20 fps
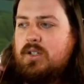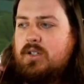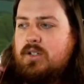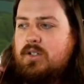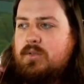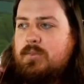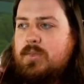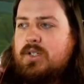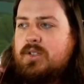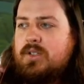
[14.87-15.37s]

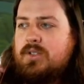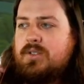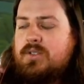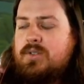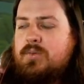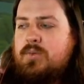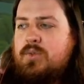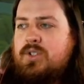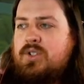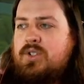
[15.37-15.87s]
by
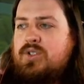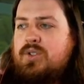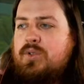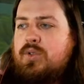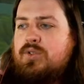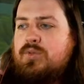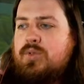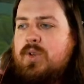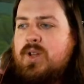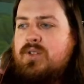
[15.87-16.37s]
someone using
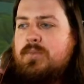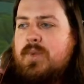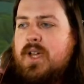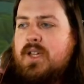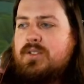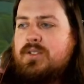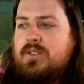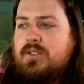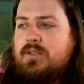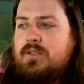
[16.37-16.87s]
strange
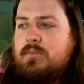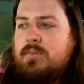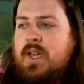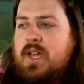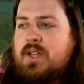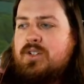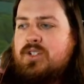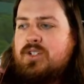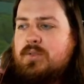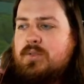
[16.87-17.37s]

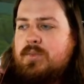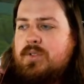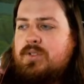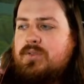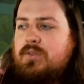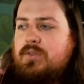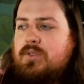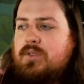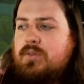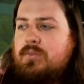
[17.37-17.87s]
magic, but
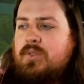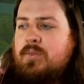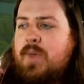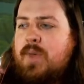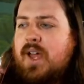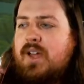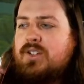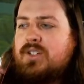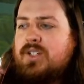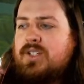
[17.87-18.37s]
the
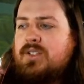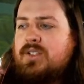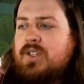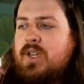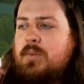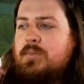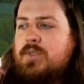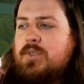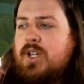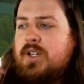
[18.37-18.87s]
magic has
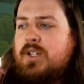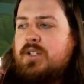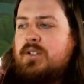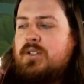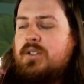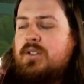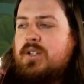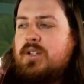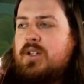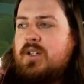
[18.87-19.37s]
come
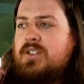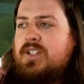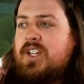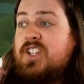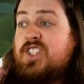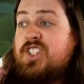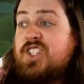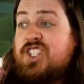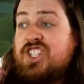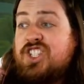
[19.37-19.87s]
down, undone,
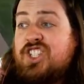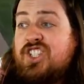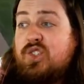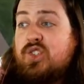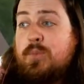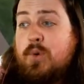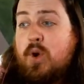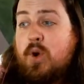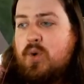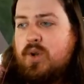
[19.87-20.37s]
the seal's
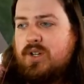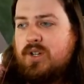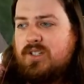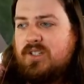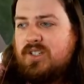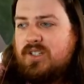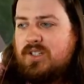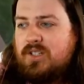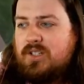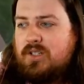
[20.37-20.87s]
broken.
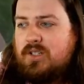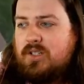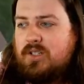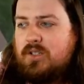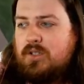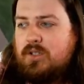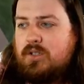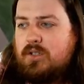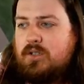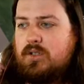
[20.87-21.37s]

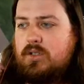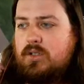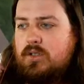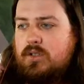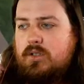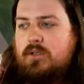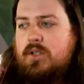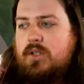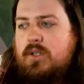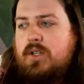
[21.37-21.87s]

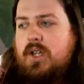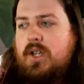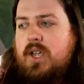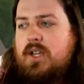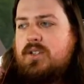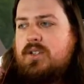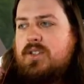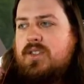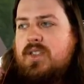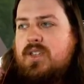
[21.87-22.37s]
I hate
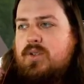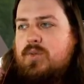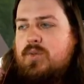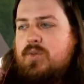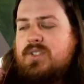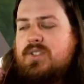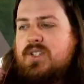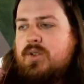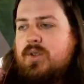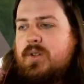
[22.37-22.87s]
to think what's
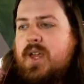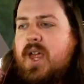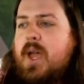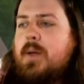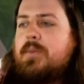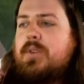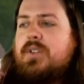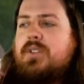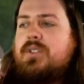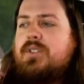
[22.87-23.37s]
going to
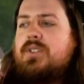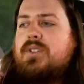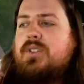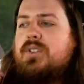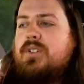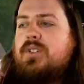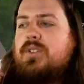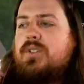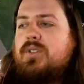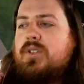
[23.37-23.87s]
happen at this
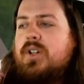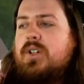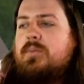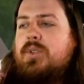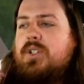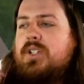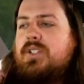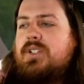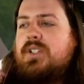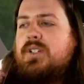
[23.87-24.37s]
rate.
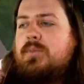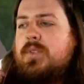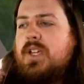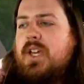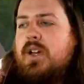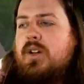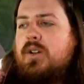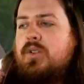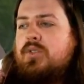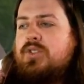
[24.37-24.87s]
Please hear me
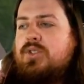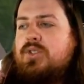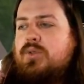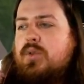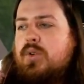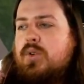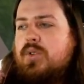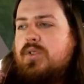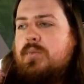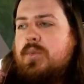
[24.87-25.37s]
out.
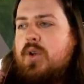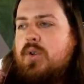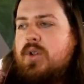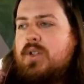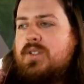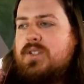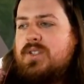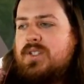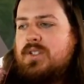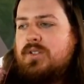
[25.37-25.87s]
Restore the broken
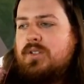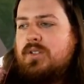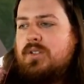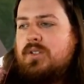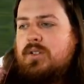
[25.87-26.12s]
seal.